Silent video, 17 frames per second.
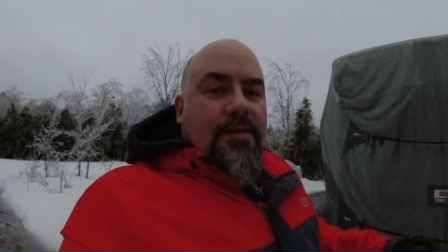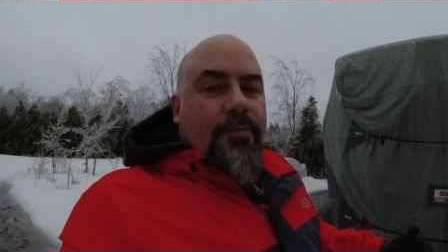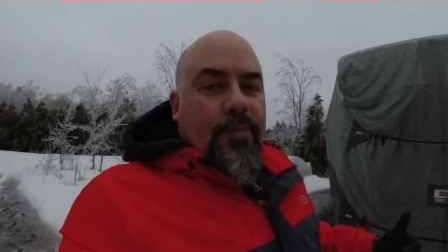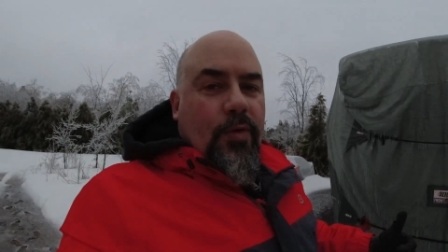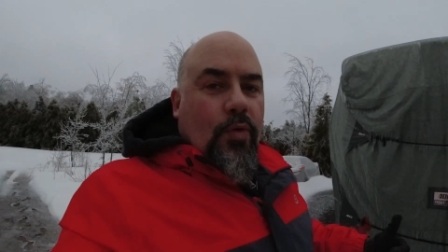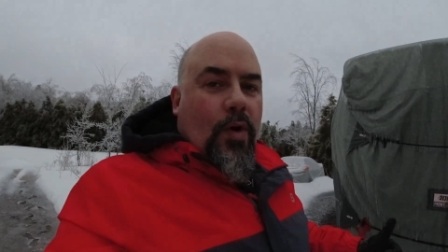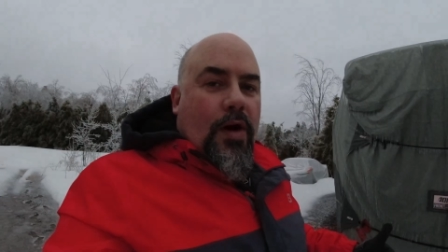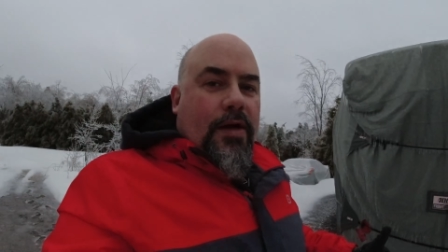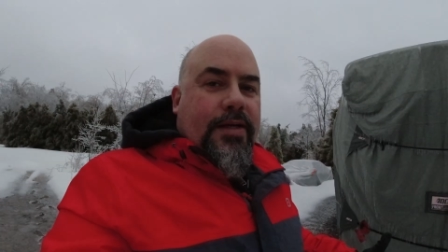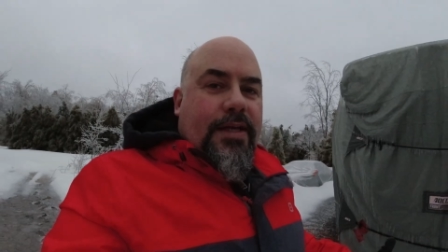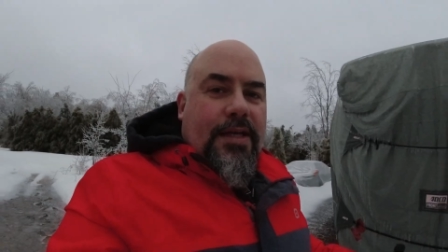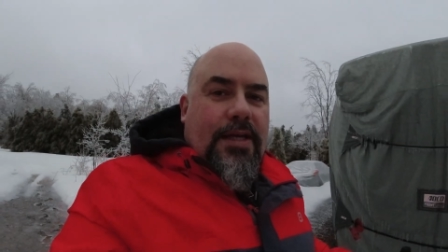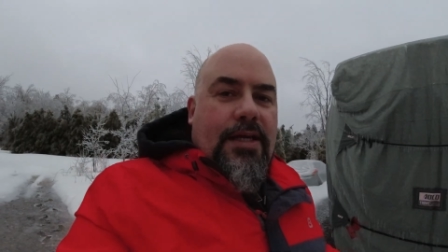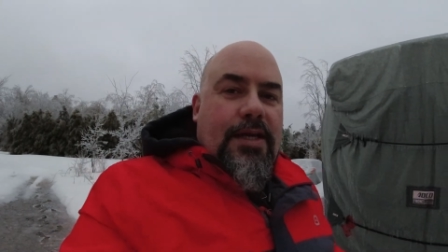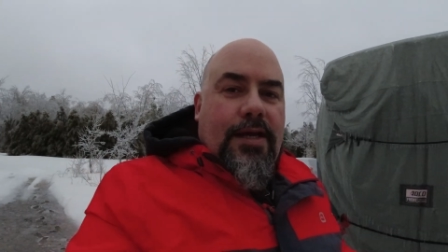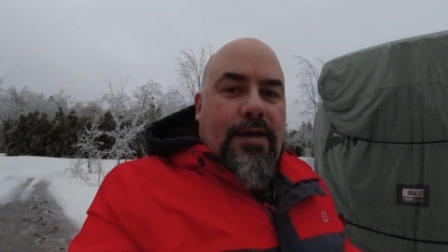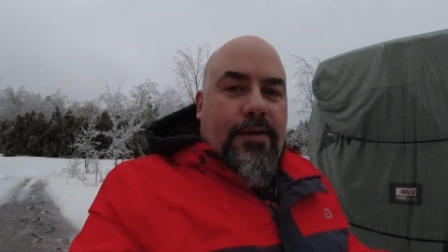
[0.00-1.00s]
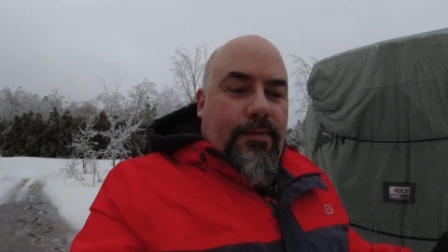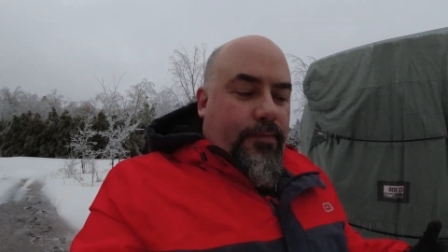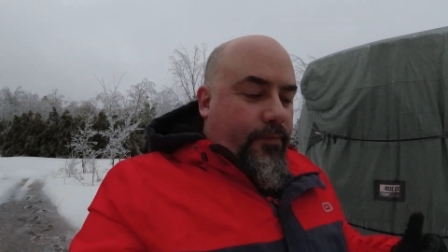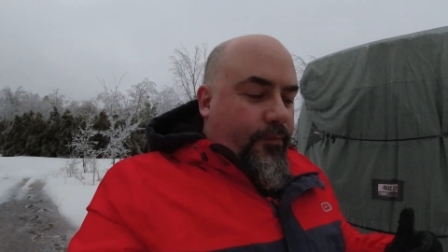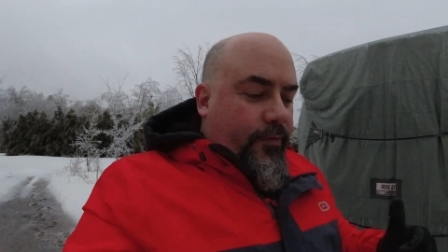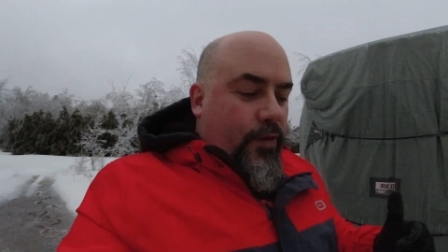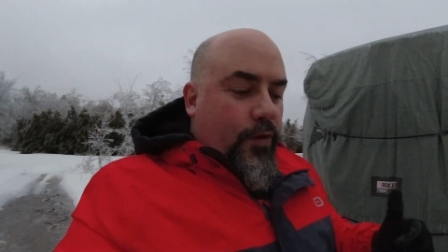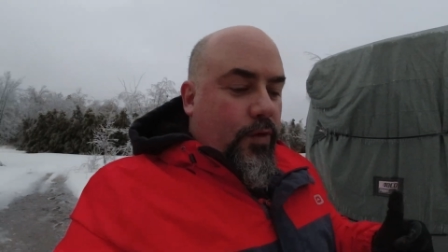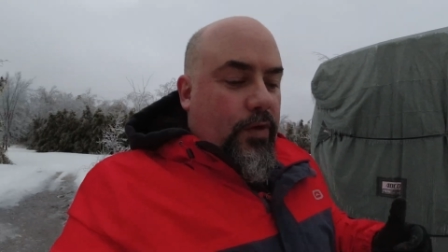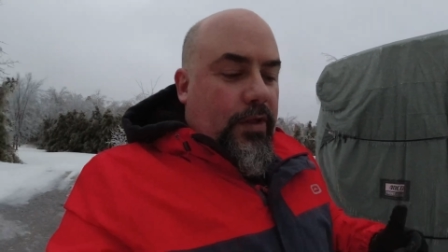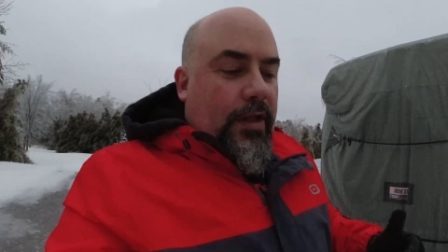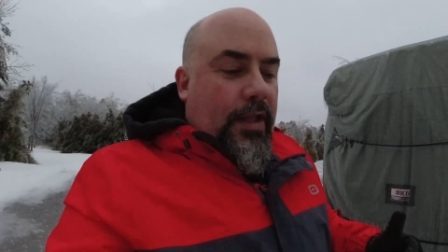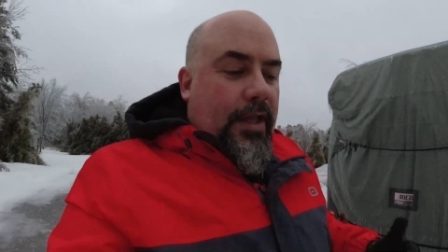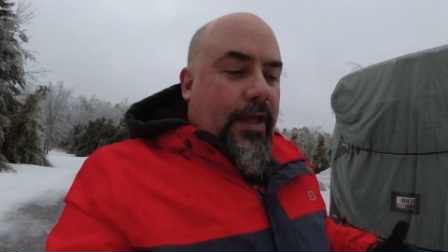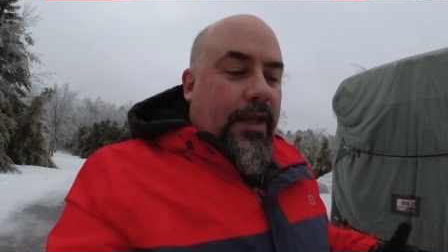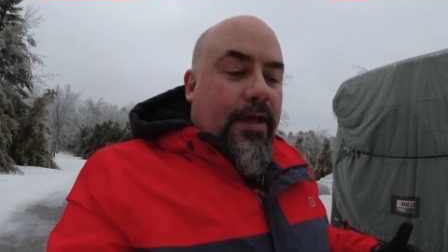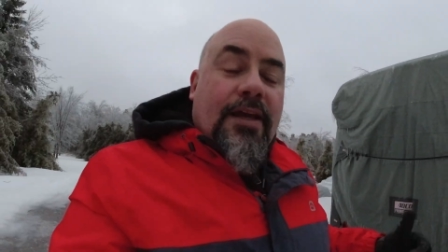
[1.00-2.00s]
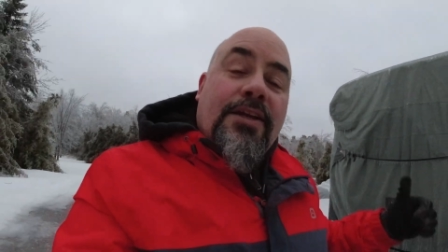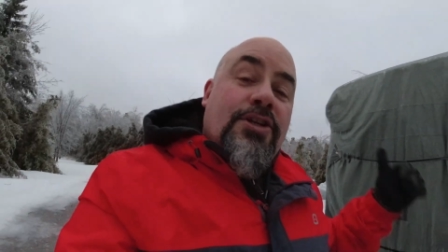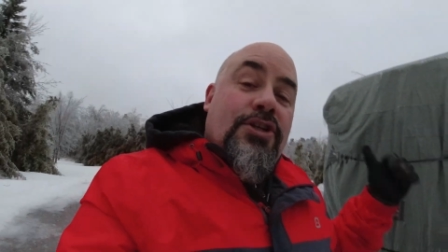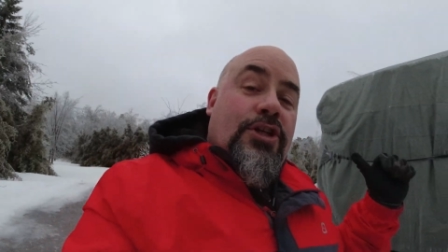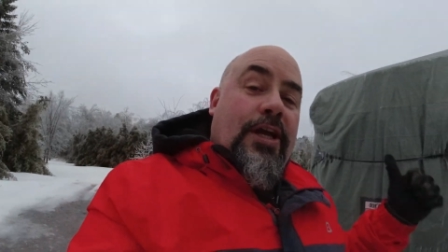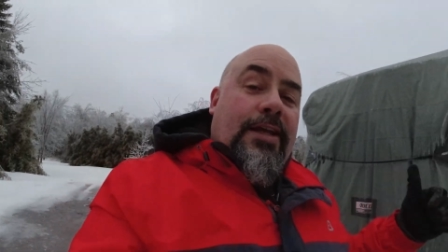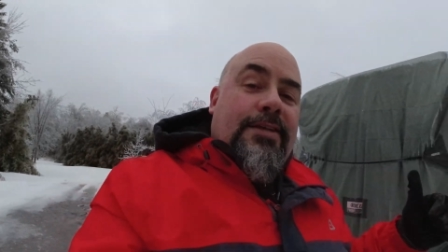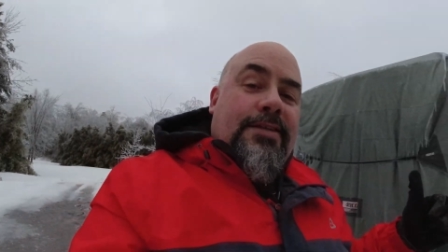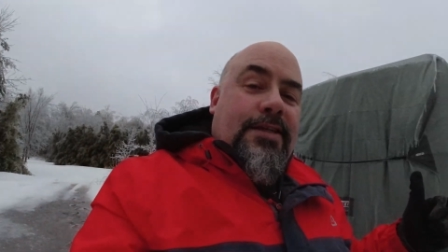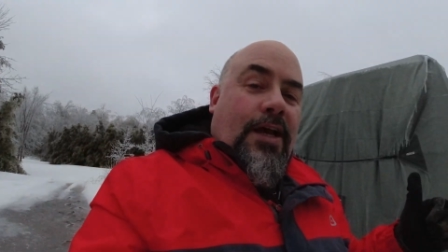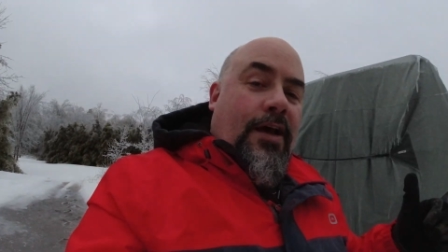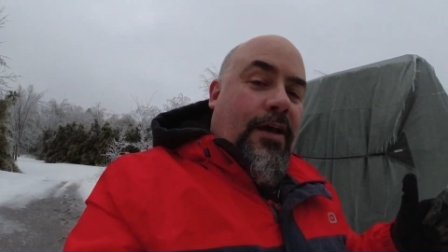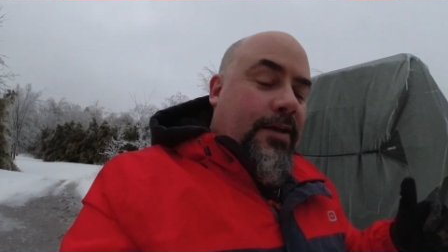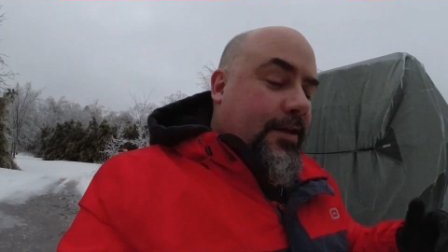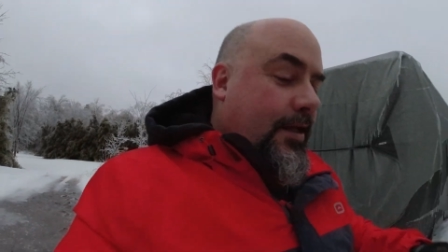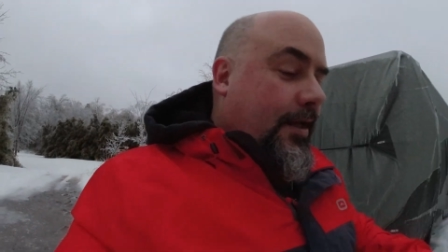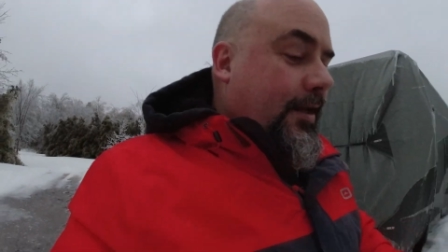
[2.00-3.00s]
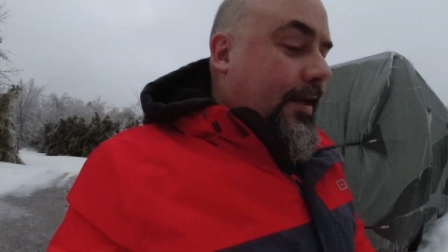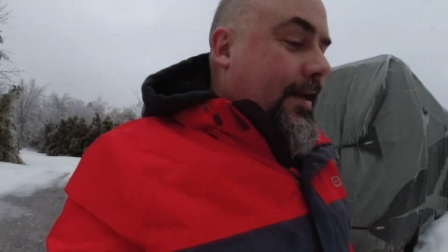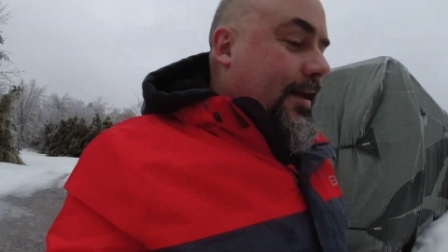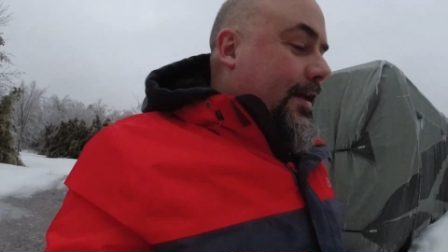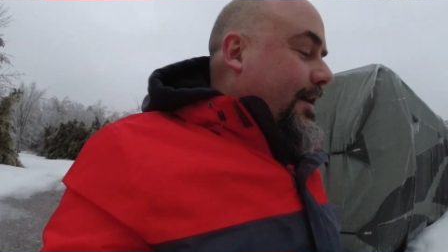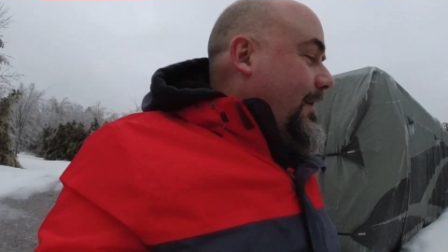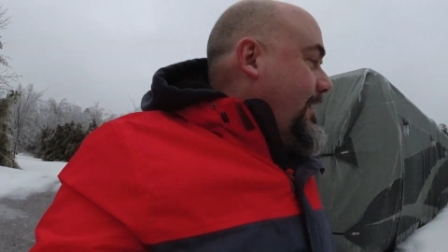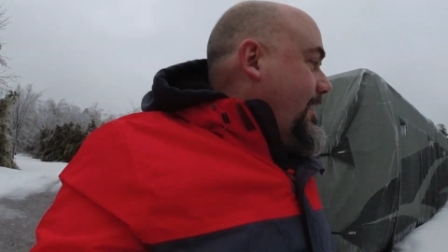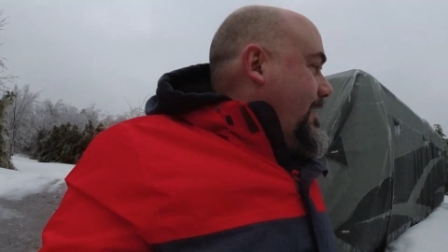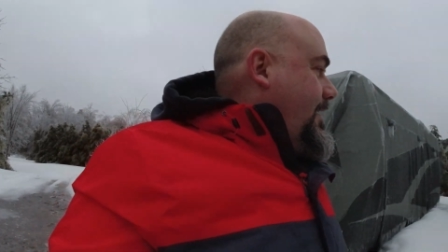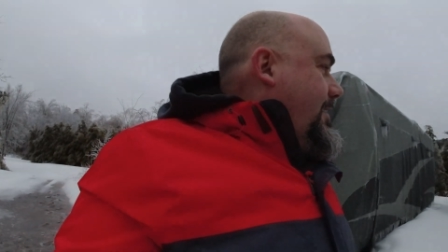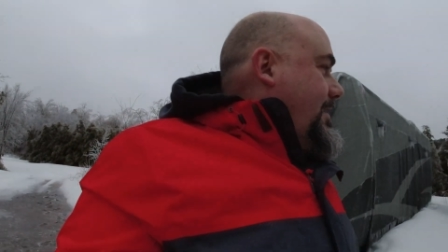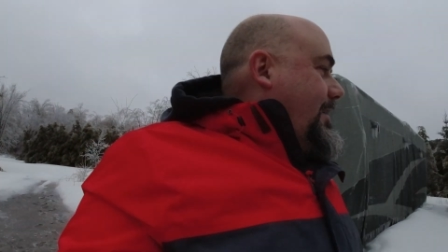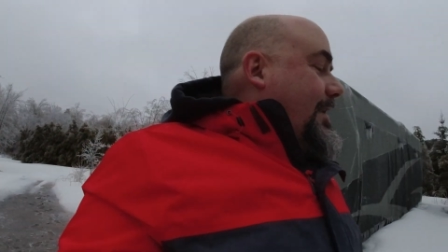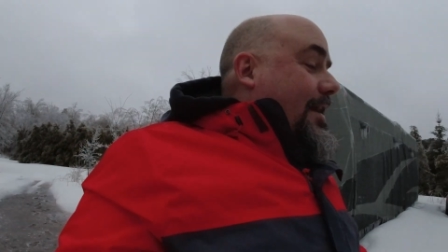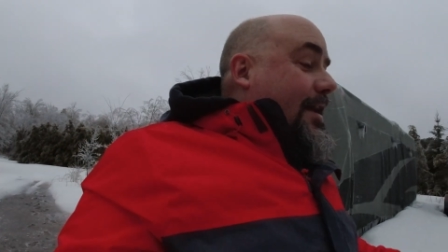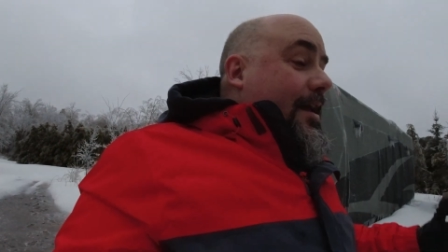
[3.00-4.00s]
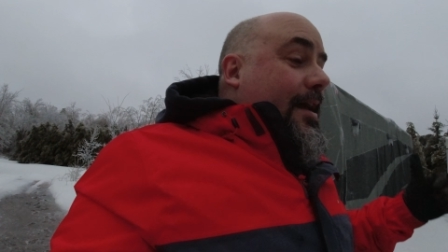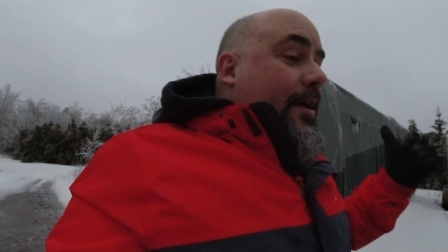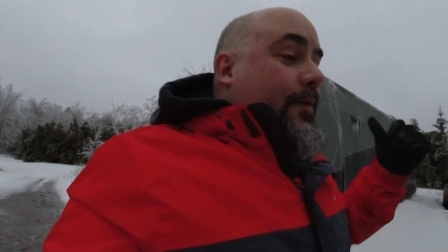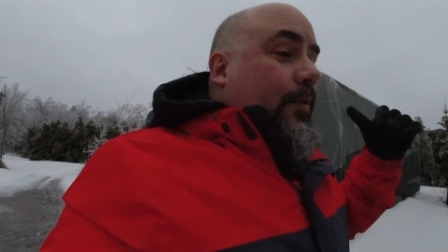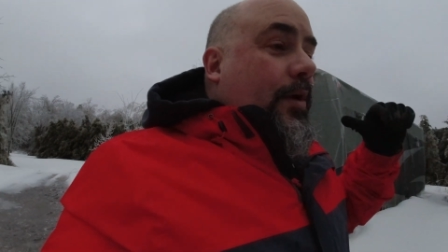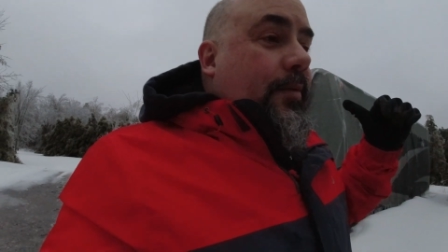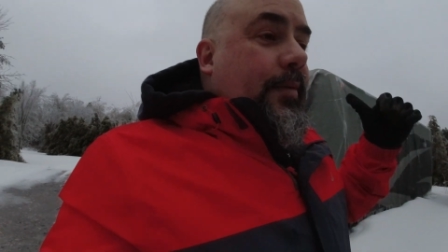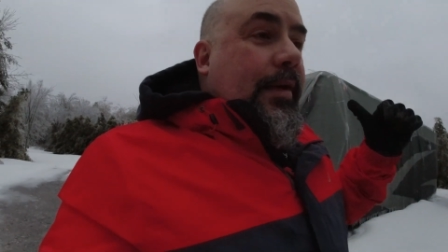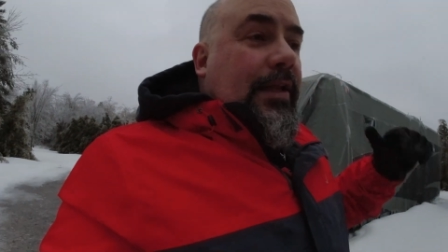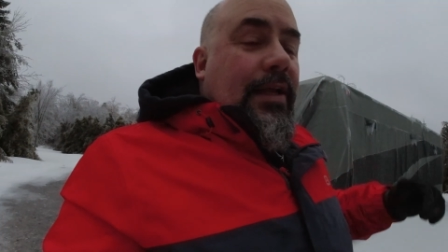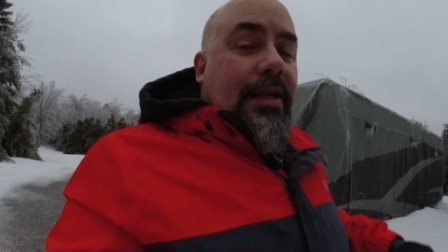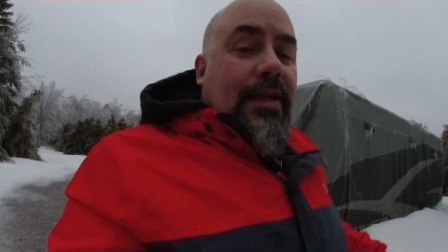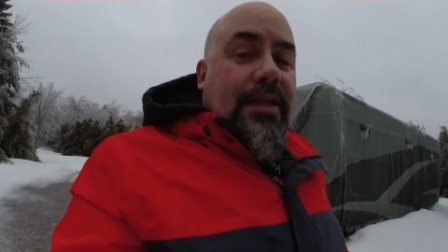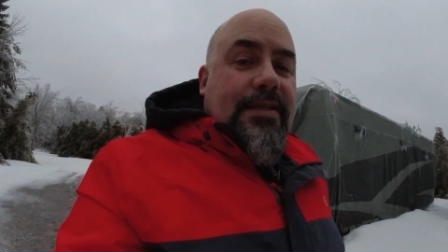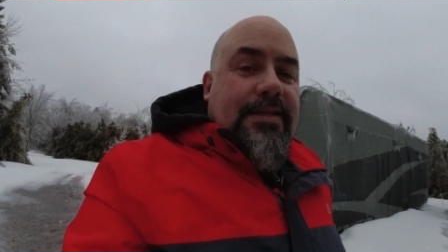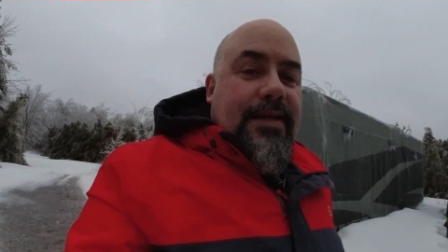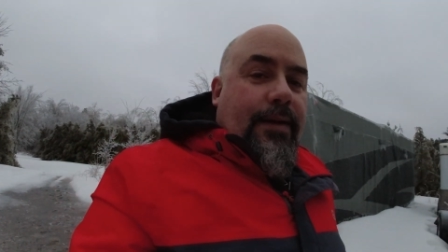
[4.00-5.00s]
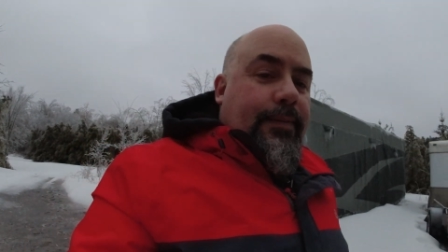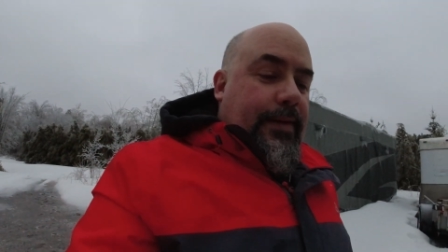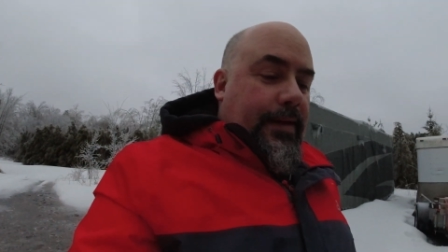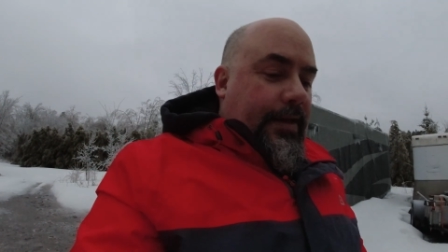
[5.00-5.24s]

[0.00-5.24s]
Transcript: the Milwaukee Fuel Chainsaw, and we're going to be cleaning this up